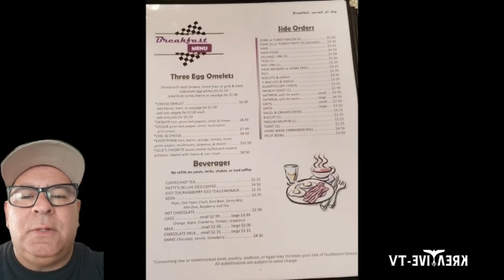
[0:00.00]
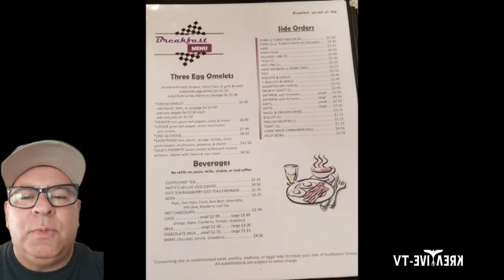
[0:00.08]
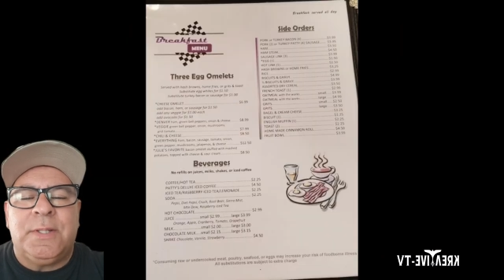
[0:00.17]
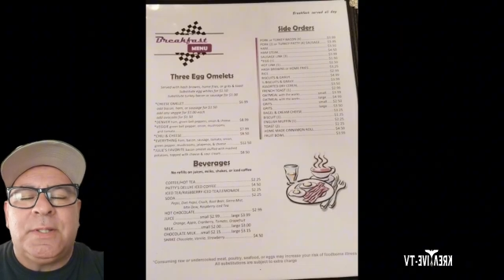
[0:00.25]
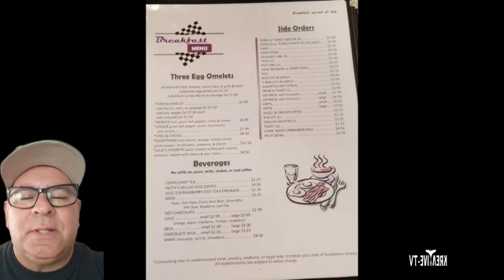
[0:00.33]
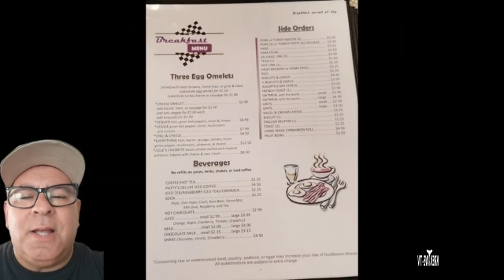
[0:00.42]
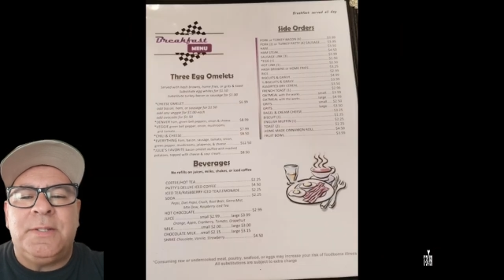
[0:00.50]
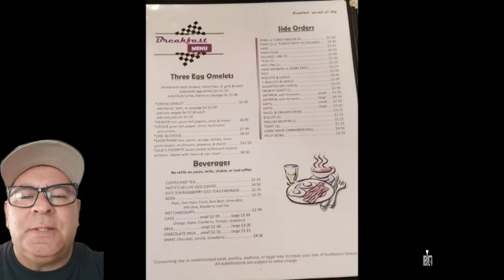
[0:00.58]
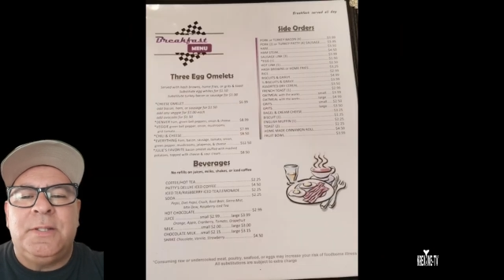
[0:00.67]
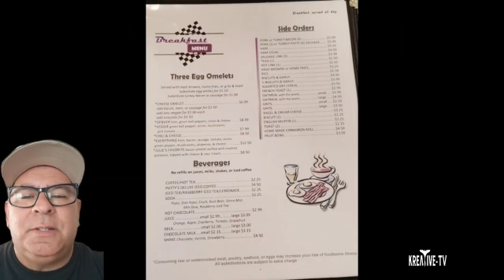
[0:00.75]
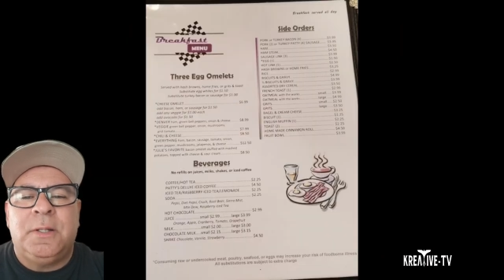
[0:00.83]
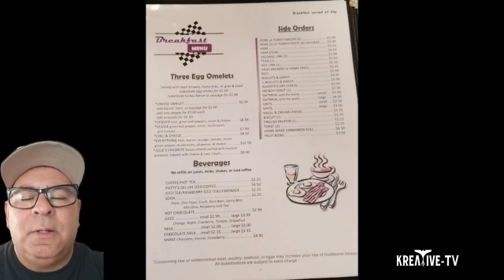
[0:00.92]
with
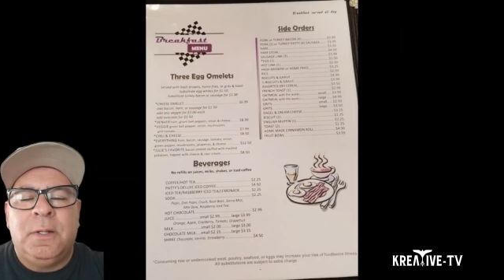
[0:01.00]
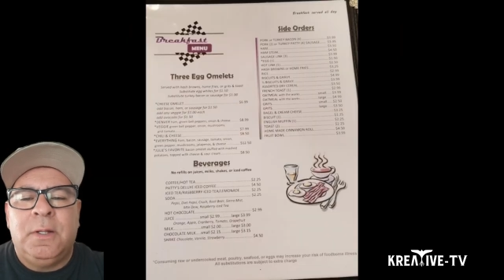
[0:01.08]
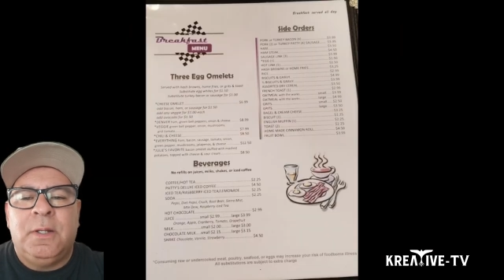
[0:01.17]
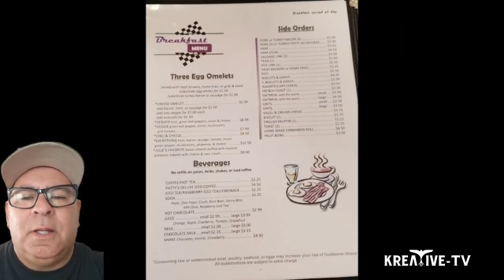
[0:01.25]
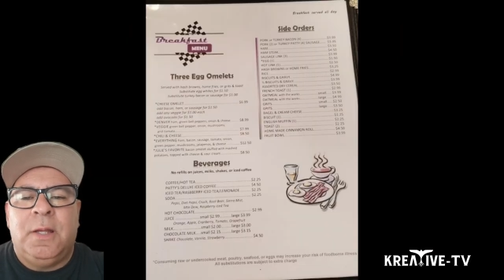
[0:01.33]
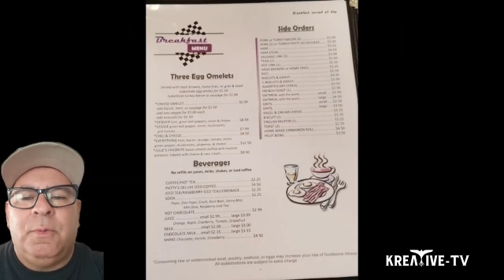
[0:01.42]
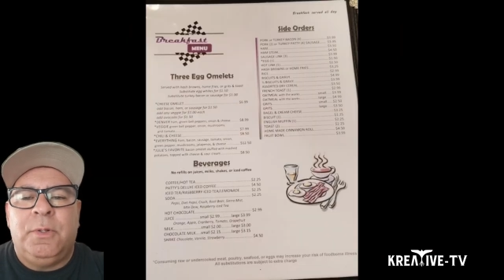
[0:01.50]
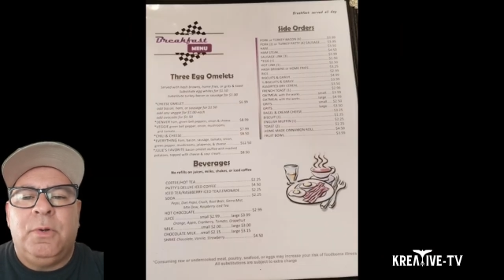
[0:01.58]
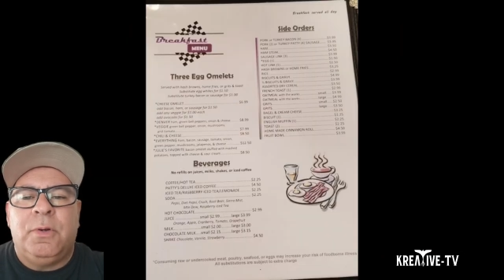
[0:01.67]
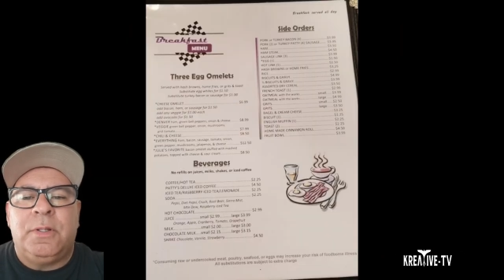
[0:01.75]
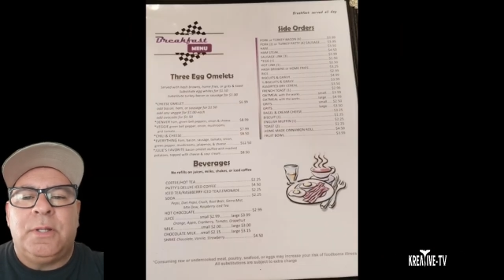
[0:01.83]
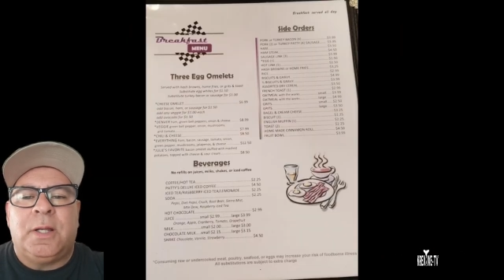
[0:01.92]
sausage, and we
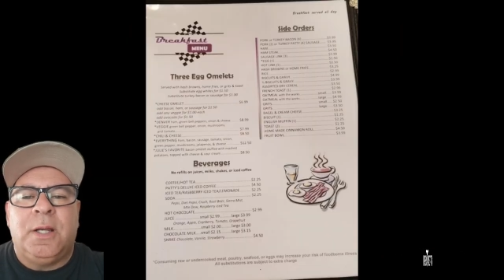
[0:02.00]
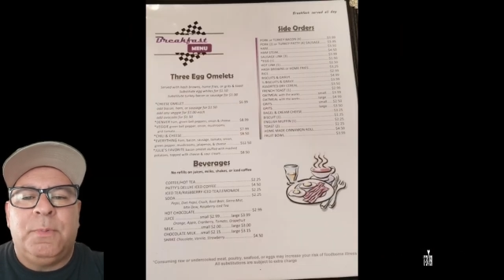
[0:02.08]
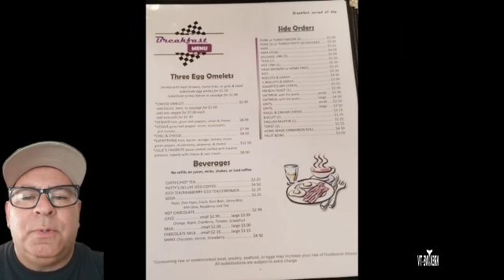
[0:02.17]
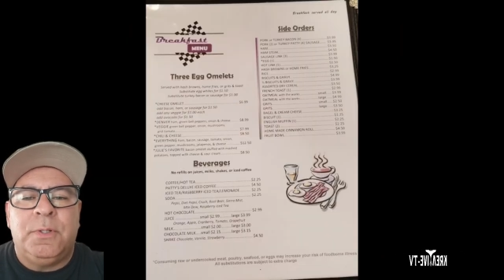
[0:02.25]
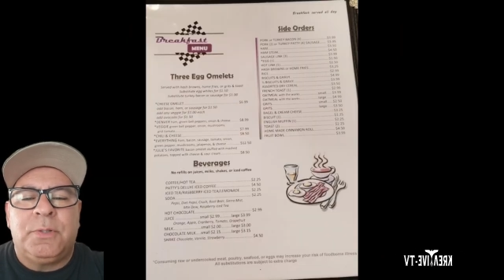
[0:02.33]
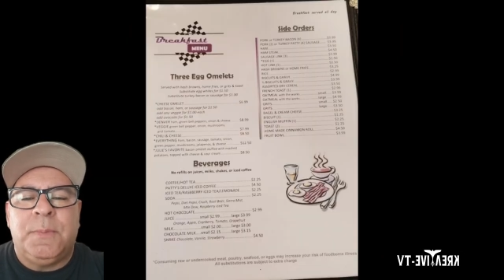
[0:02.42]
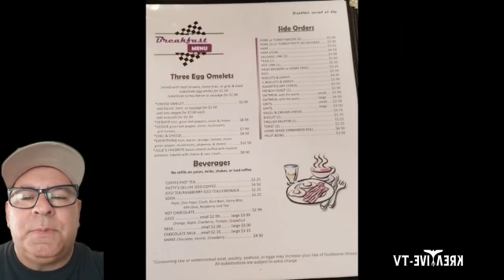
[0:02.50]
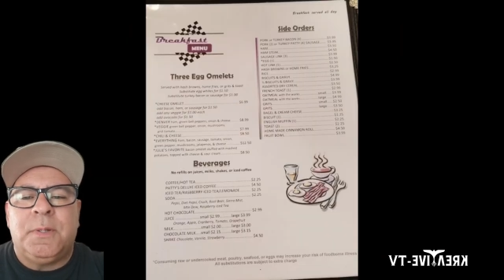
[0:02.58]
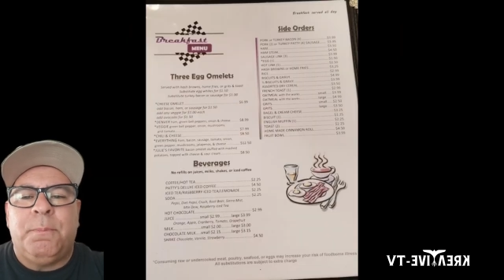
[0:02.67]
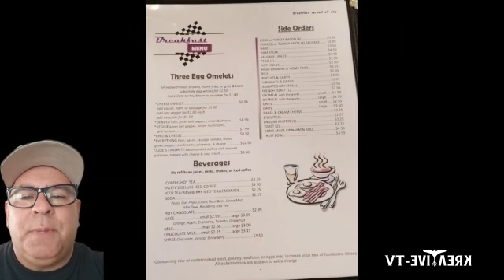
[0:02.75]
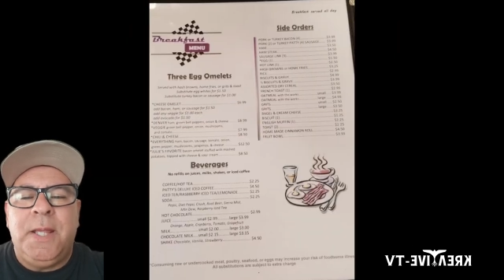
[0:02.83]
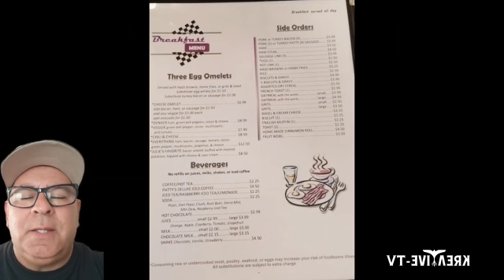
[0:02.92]
ordered a couple of strips
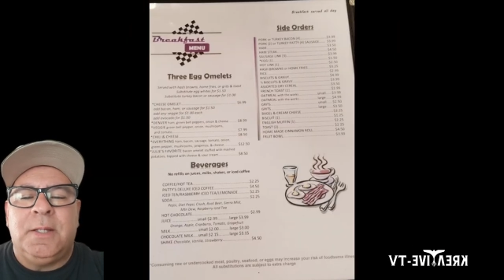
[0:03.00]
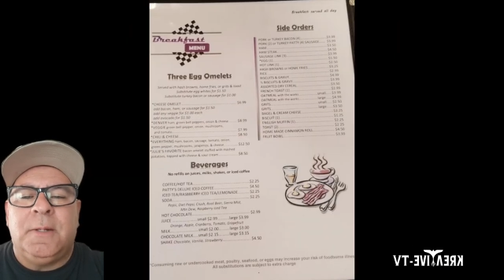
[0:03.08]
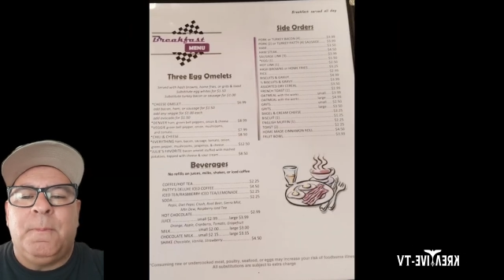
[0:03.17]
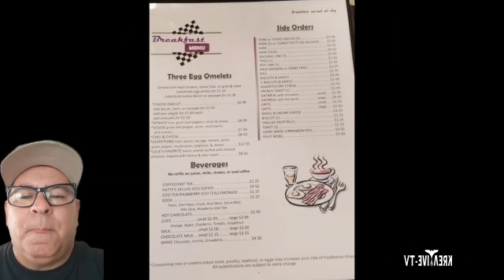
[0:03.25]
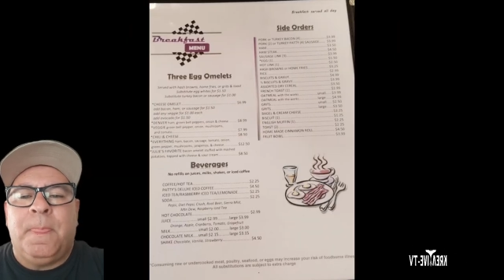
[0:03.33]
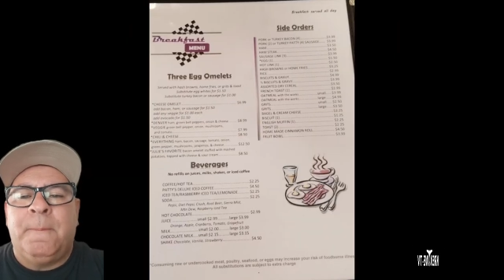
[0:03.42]
of bacon.